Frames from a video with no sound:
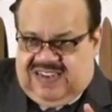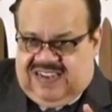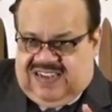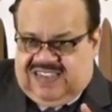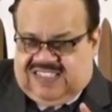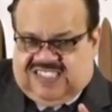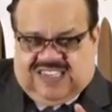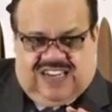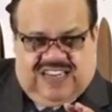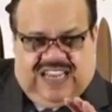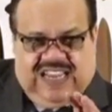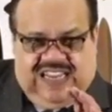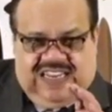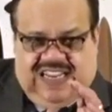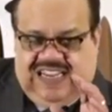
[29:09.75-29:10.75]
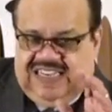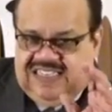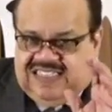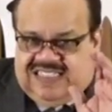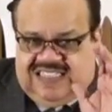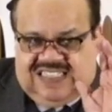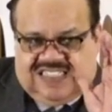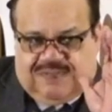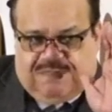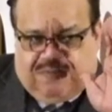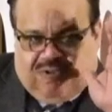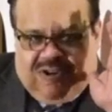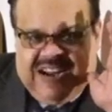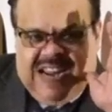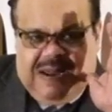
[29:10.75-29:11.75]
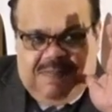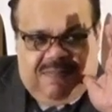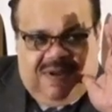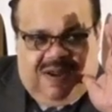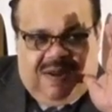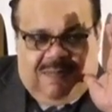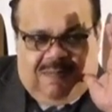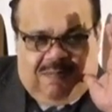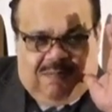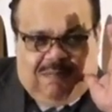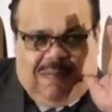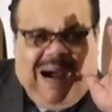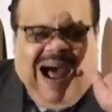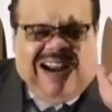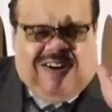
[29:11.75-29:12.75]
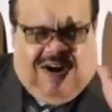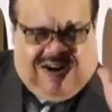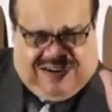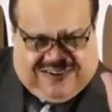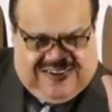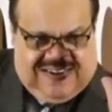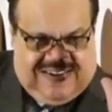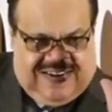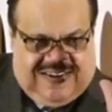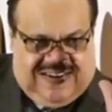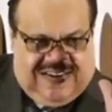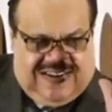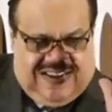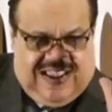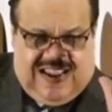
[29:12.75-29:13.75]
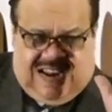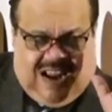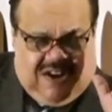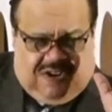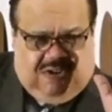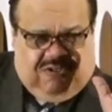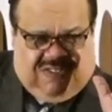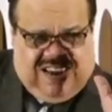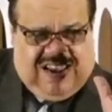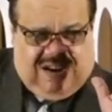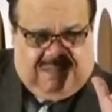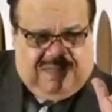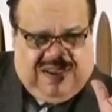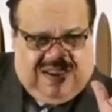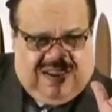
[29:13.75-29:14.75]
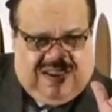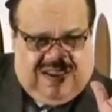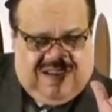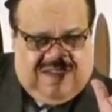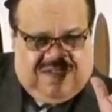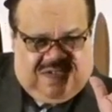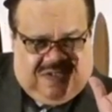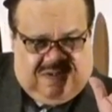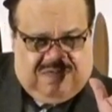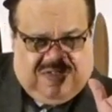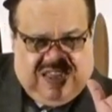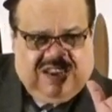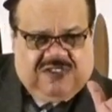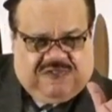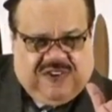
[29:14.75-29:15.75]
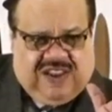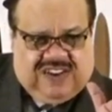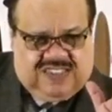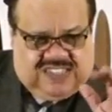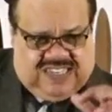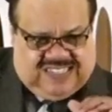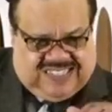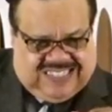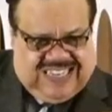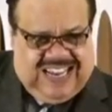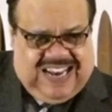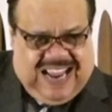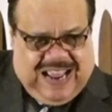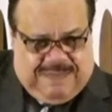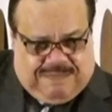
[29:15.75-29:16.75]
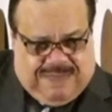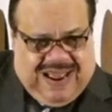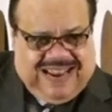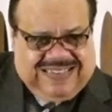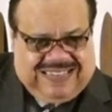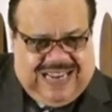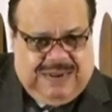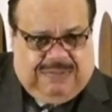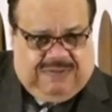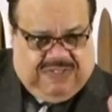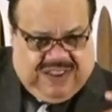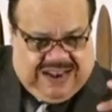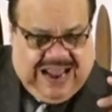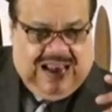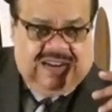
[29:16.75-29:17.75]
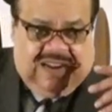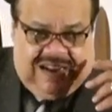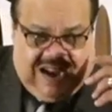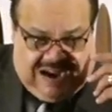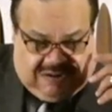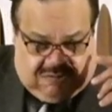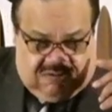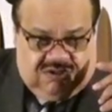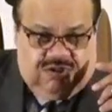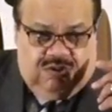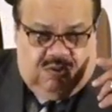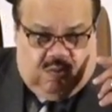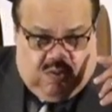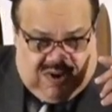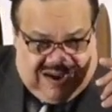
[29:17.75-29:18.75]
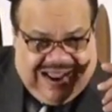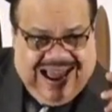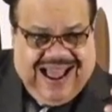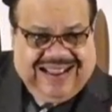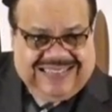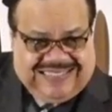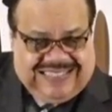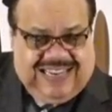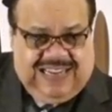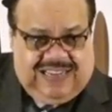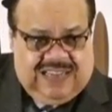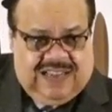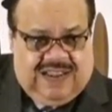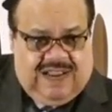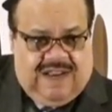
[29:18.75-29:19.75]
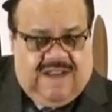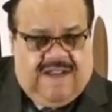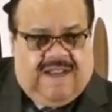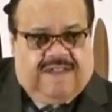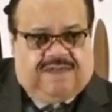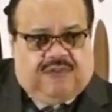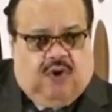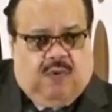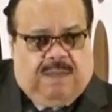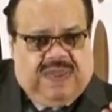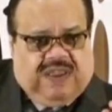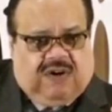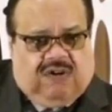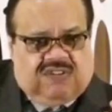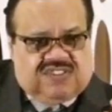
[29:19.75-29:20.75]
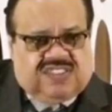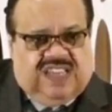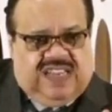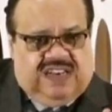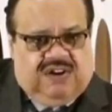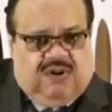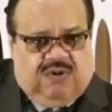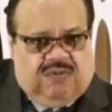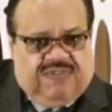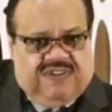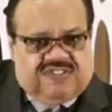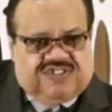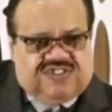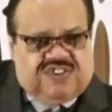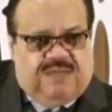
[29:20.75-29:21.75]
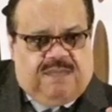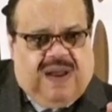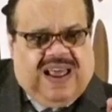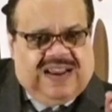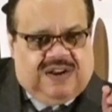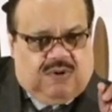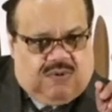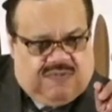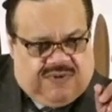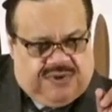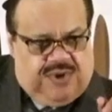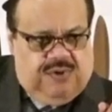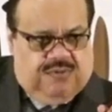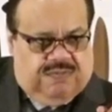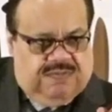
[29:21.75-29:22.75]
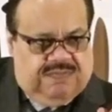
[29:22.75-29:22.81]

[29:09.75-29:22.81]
So he, he is the supreme monarch. And are you telling me these fellows that sit at my table, they're, they're not going to do what I say? No, because they know there's somebody over you.